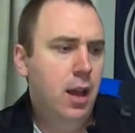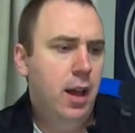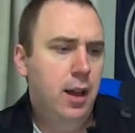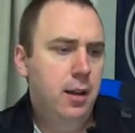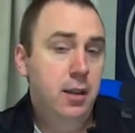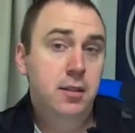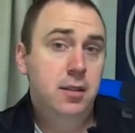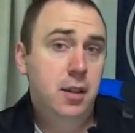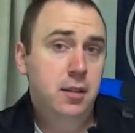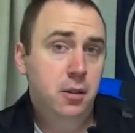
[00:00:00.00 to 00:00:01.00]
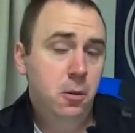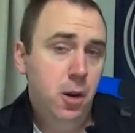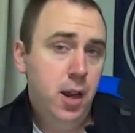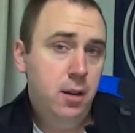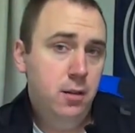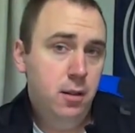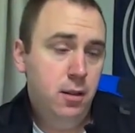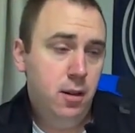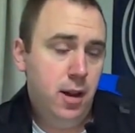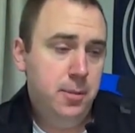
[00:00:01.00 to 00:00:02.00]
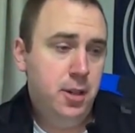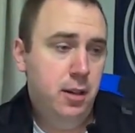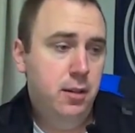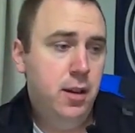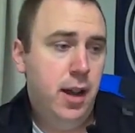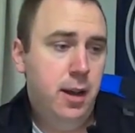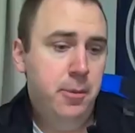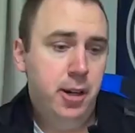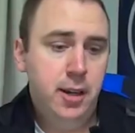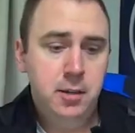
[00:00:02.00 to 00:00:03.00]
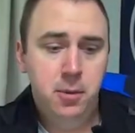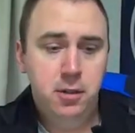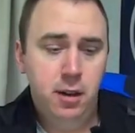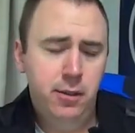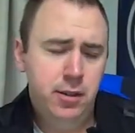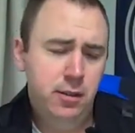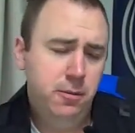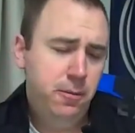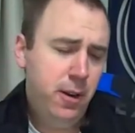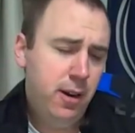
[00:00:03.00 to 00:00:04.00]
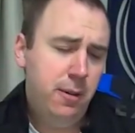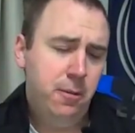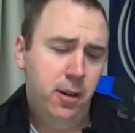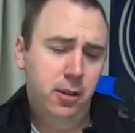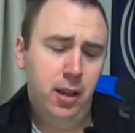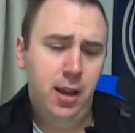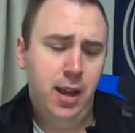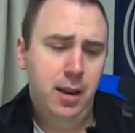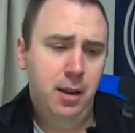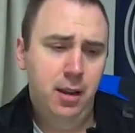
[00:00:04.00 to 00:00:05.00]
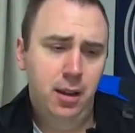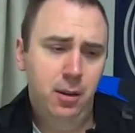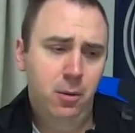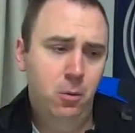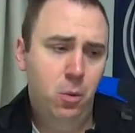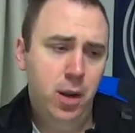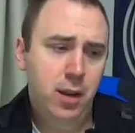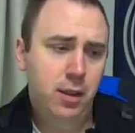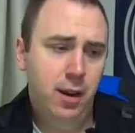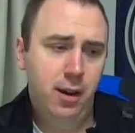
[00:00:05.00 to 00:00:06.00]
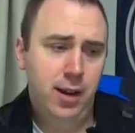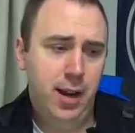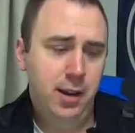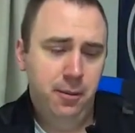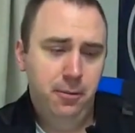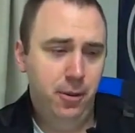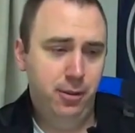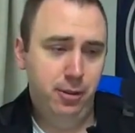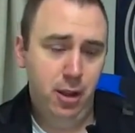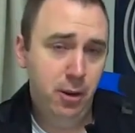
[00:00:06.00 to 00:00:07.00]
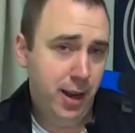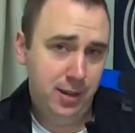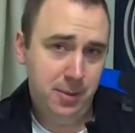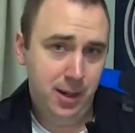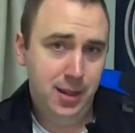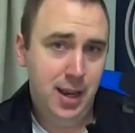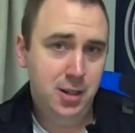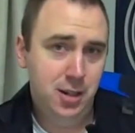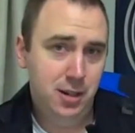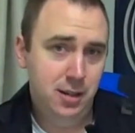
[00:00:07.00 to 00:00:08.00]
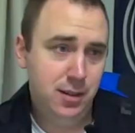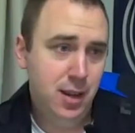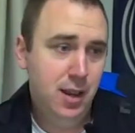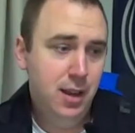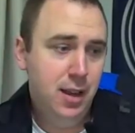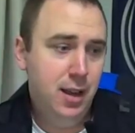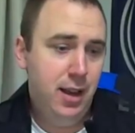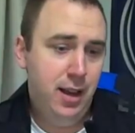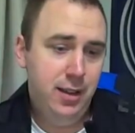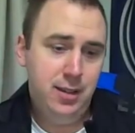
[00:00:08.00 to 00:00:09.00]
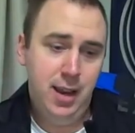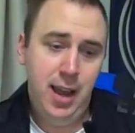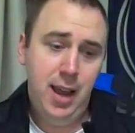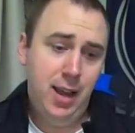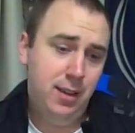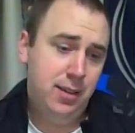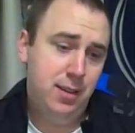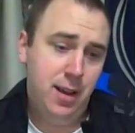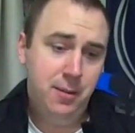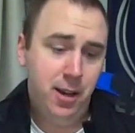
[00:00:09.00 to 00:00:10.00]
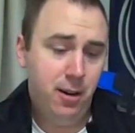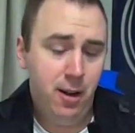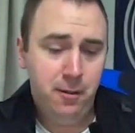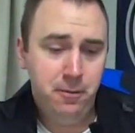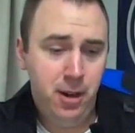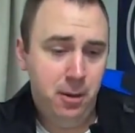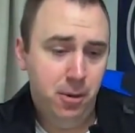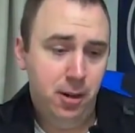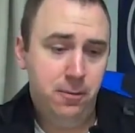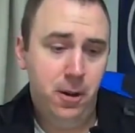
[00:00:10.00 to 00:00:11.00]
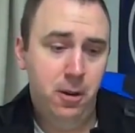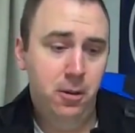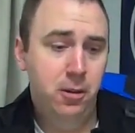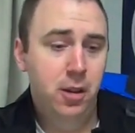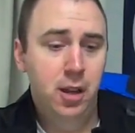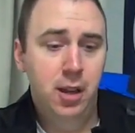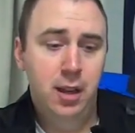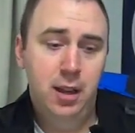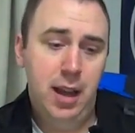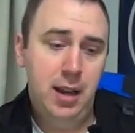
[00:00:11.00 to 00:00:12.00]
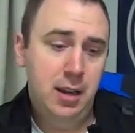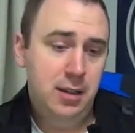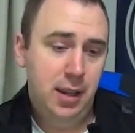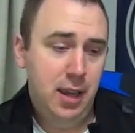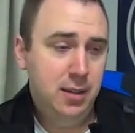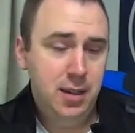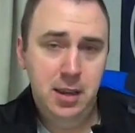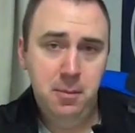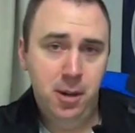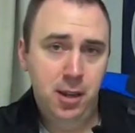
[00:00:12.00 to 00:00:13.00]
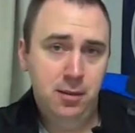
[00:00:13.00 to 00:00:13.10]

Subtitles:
it's a great option. Their customer service is very friendly. I went in there kind of with low expectations. Said, hey, listen, I've got an off-network phone. I need to get T-Money